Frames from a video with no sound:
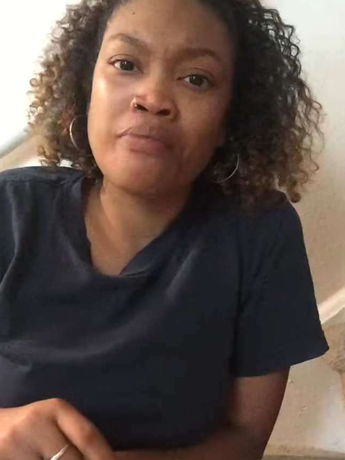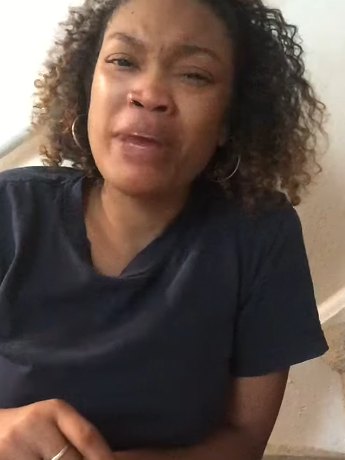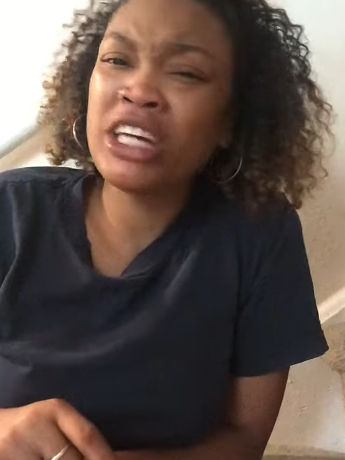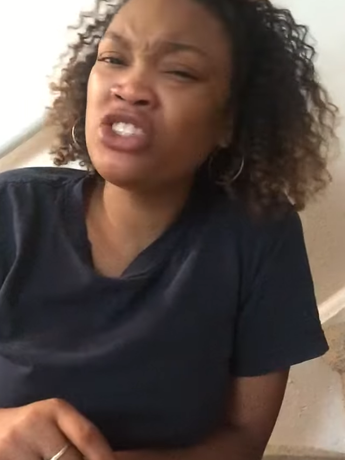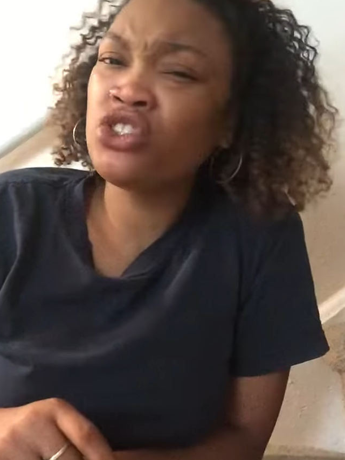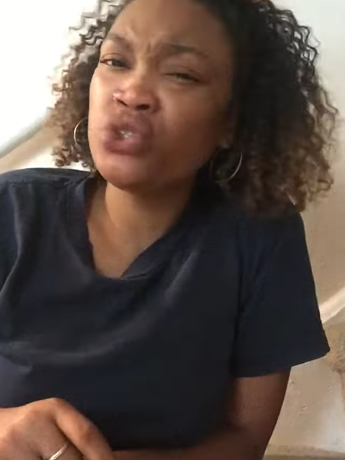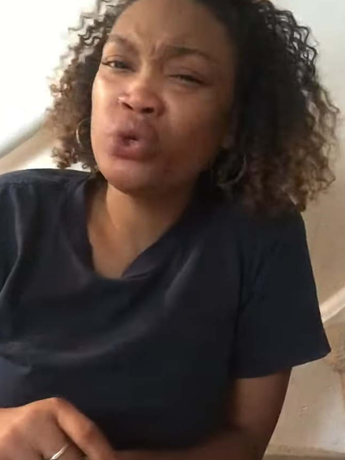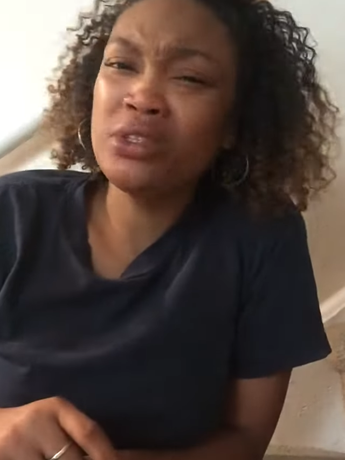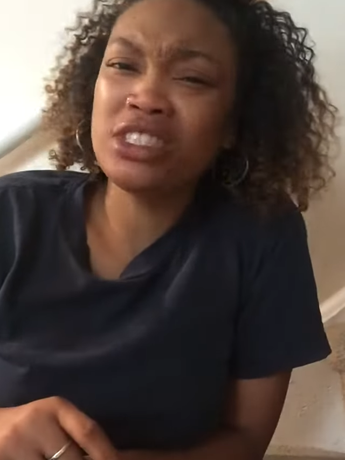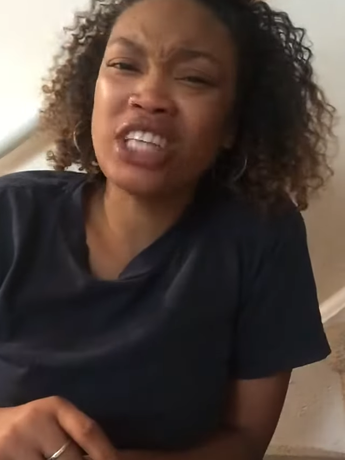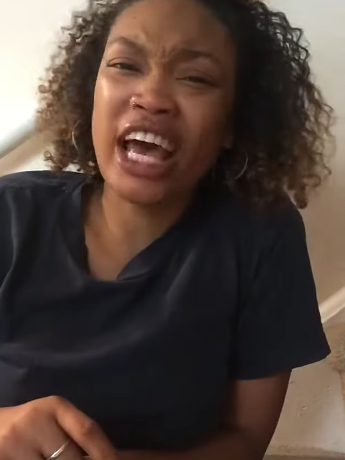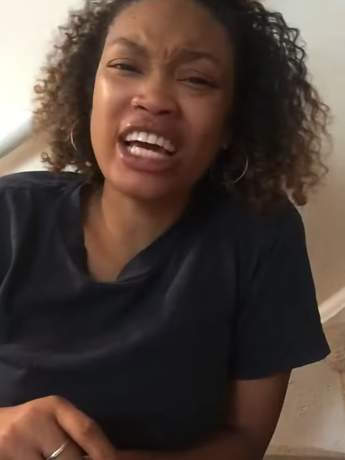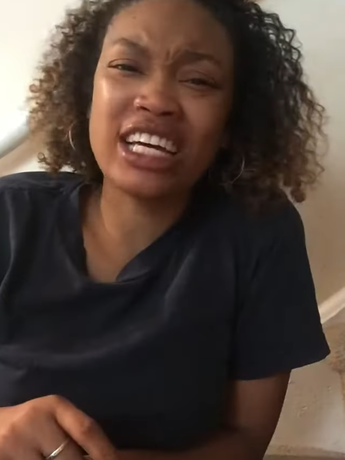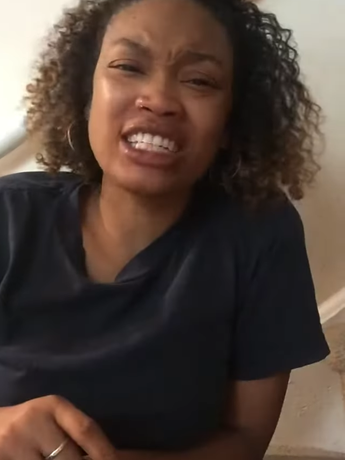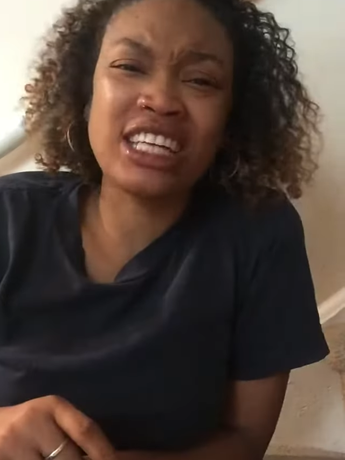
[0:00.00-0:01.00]
Make sure you
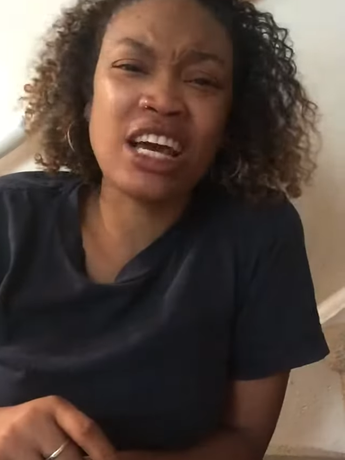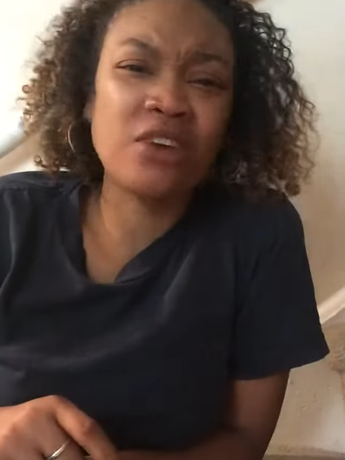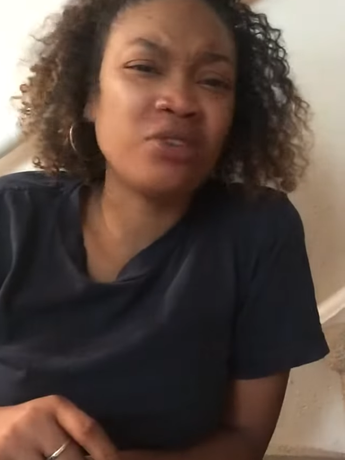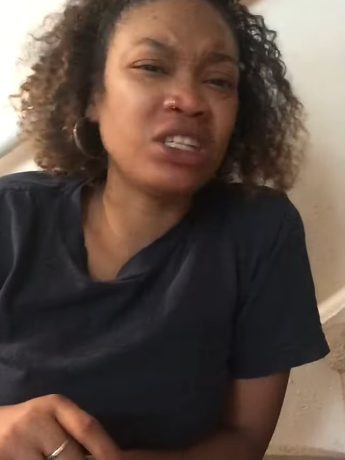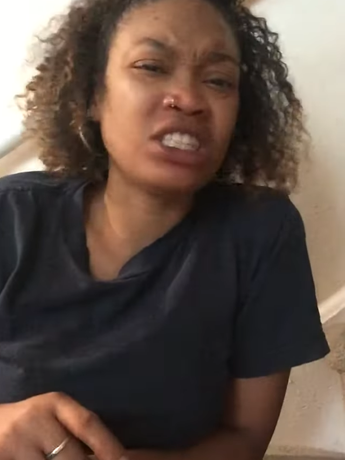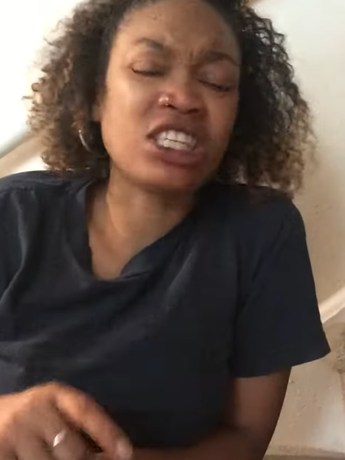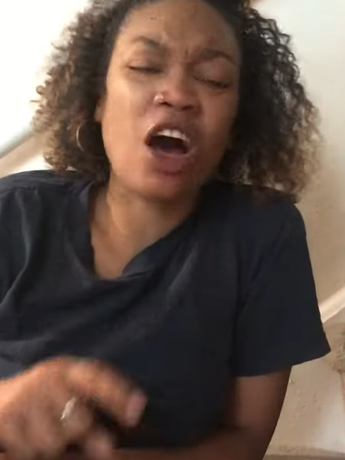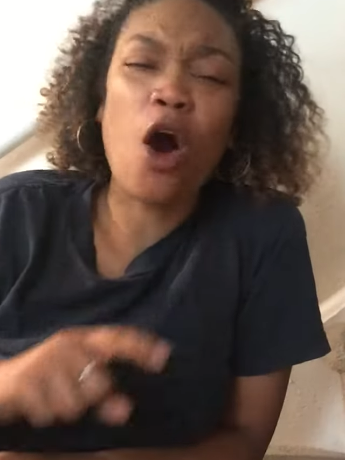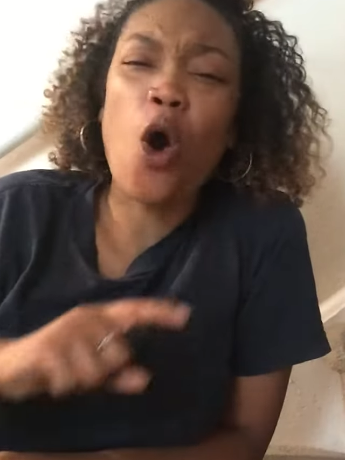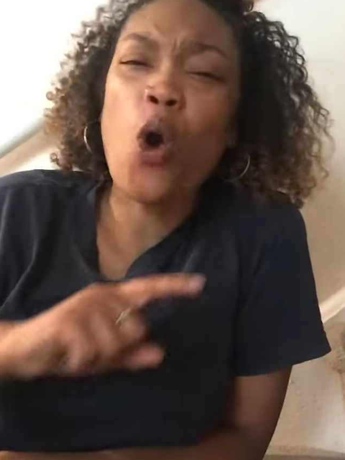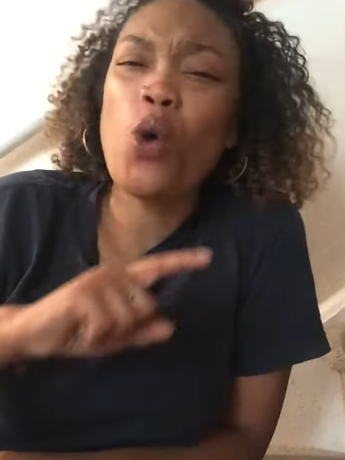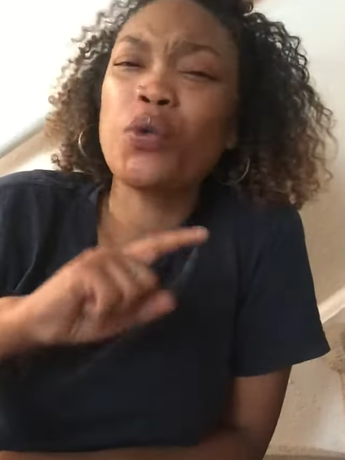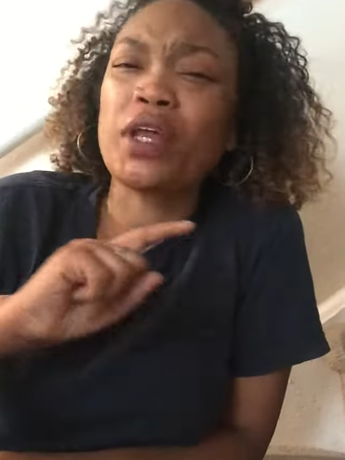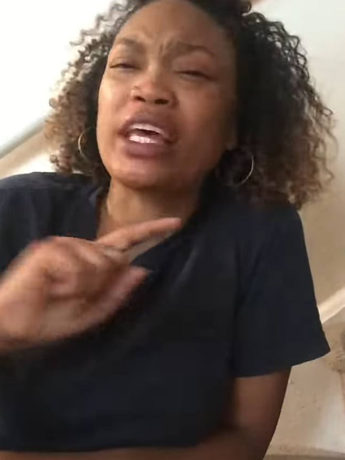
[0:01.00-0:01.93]
take account into all